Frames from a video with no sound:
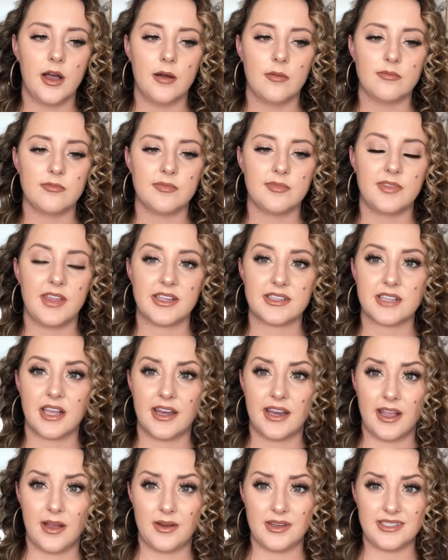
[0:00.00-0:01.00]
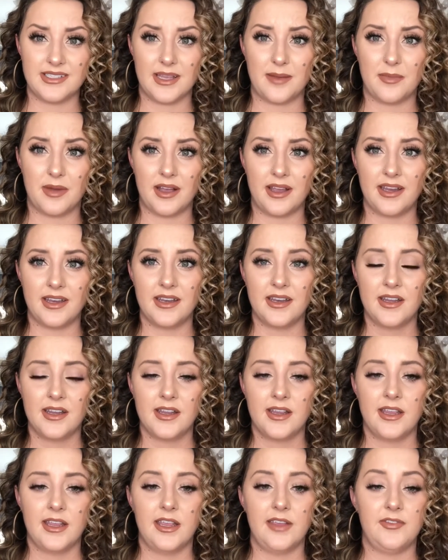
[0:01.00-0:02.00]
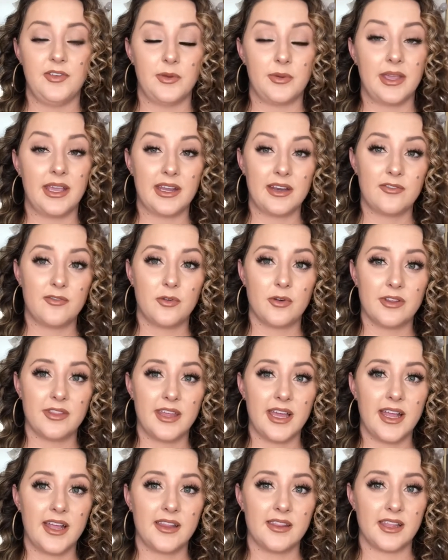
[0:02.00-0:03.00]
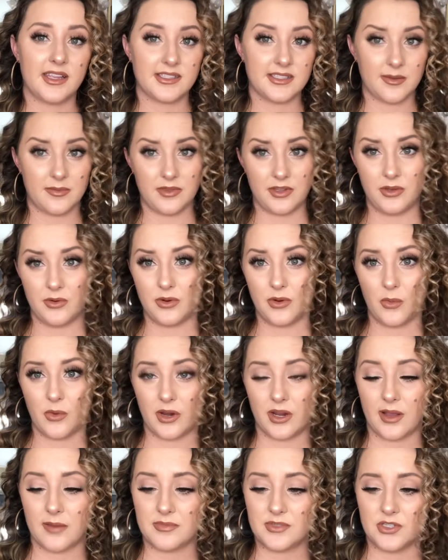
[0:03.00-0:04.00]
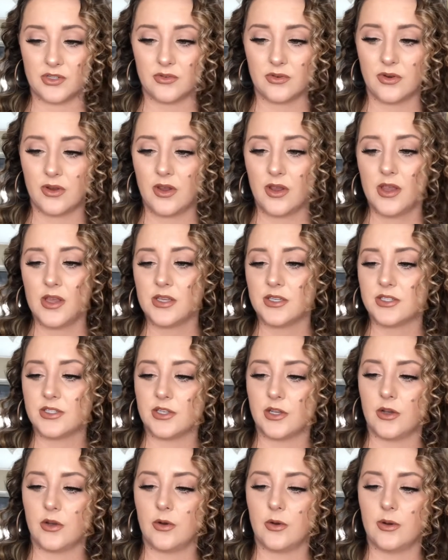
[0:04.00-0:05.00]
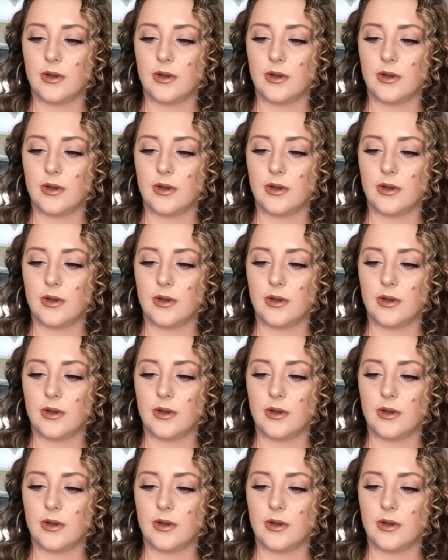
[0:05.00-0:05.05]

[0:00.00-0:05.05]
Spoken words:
That's kind of how I set mine. If you can't afford that, that's something you can work up to. So,